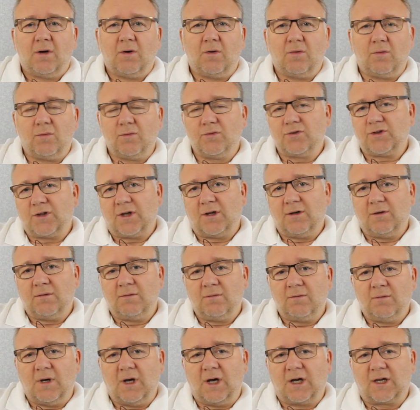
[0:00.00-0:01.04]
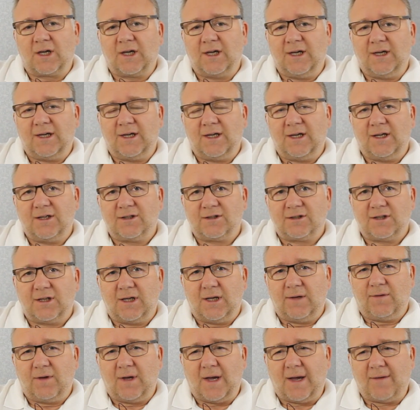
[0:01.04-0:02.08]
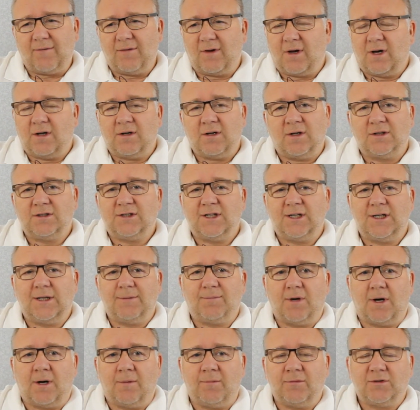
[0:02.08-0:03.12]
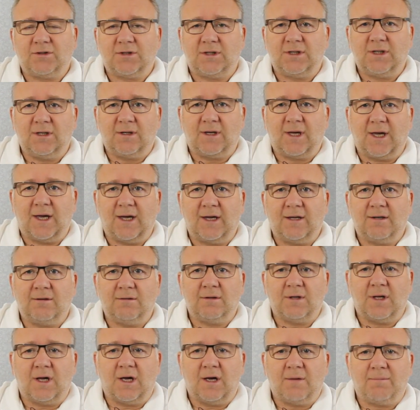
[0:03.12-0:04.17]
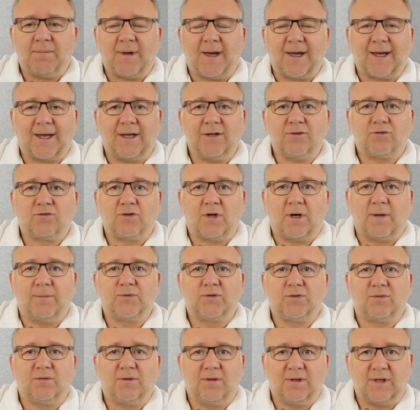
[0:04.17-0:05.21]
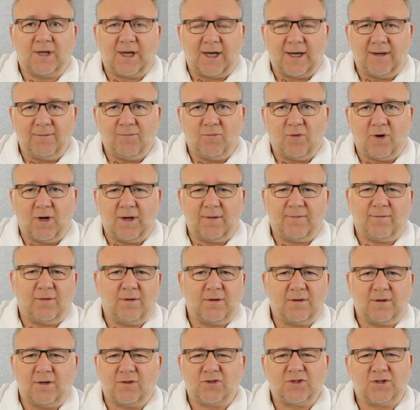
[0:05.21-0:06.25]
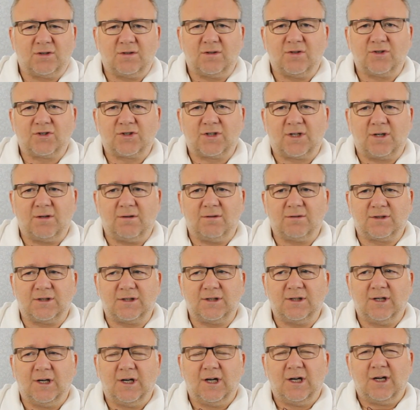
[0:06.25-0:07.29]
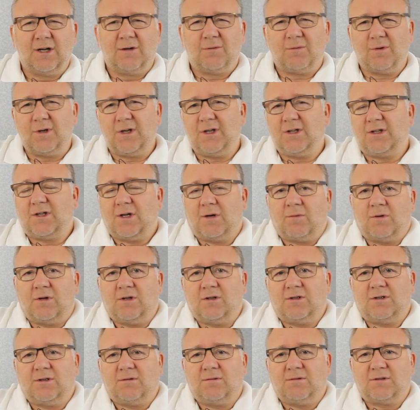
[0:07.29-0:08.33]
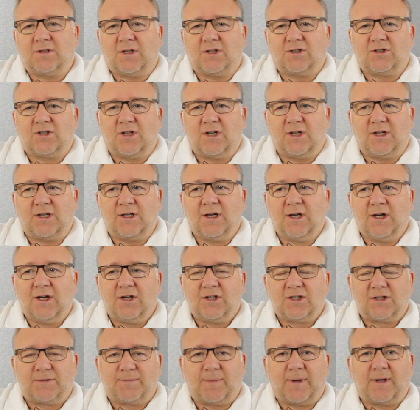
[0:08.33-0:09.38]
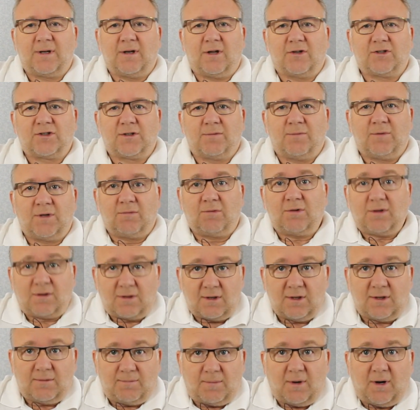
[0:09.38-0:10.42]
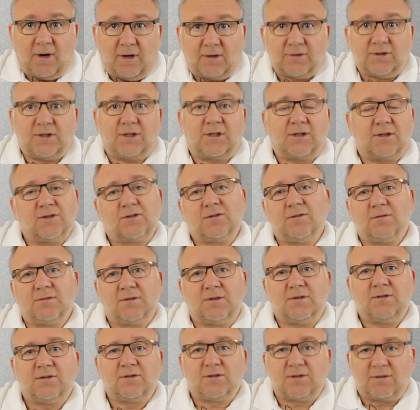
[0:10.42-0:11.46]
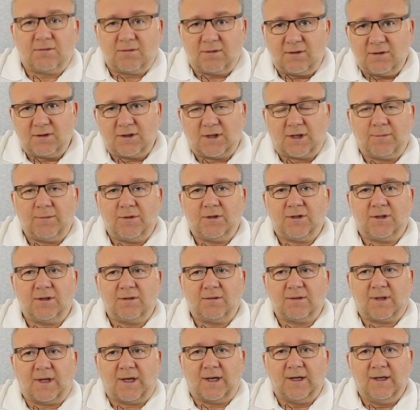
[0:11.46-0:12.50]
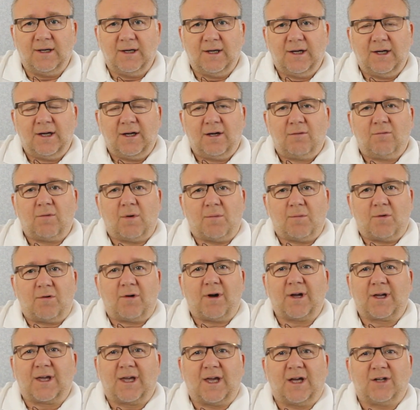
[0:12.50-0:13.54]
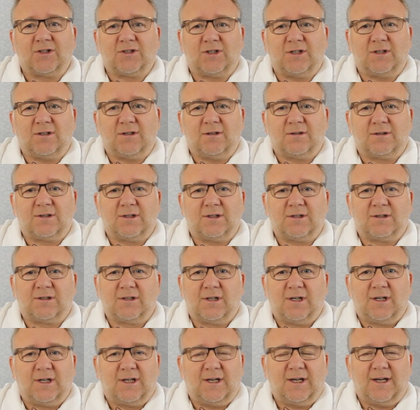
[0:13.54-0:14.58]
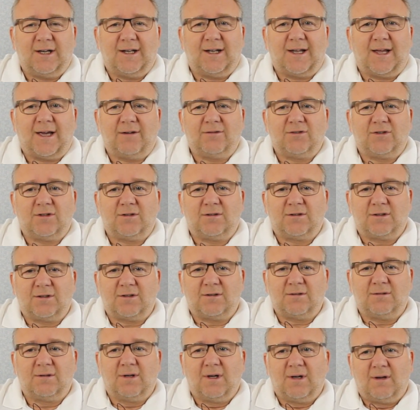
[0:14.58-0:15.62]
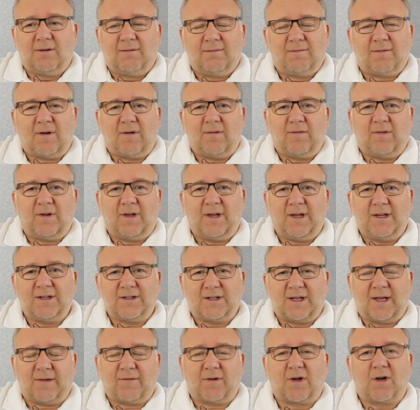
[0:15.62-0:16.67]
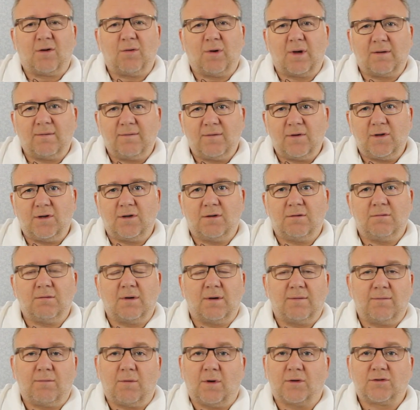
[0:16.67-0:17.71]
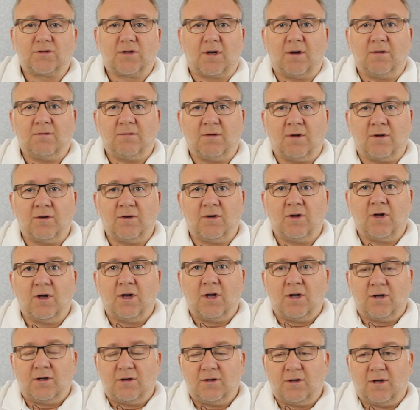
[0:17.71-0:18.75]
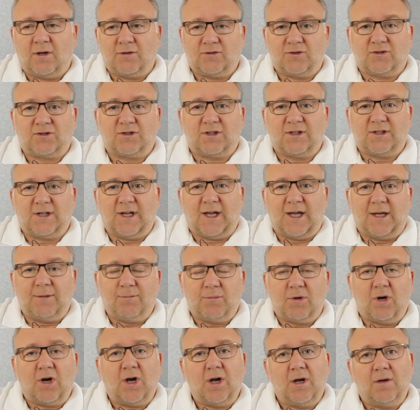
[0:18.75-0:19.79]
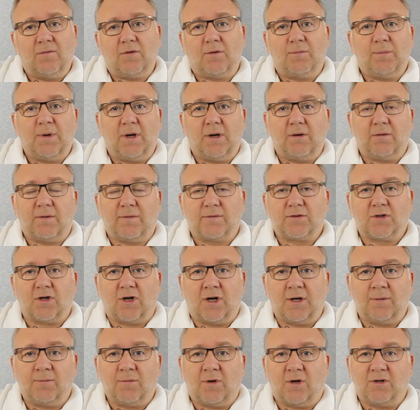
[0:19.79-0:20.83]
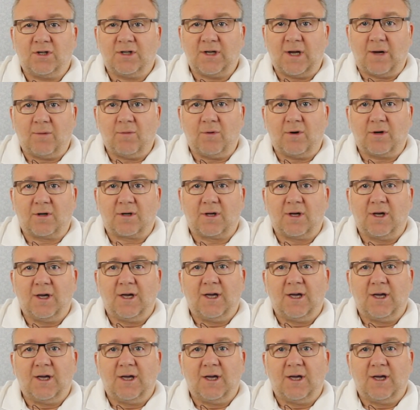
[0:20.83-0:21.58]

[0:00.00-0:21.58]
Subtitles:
Also, a key is if you haven't got an IT department and you're getting packet drops or you're getting Wi-Fi, you're not sure of the security, what you don't want to do is actually spend lots of money with third-party consultants to come and do that. What Meraki actually does is it allows you to very easily have a quick view of what's going on, not just today, but over a period of time on your network.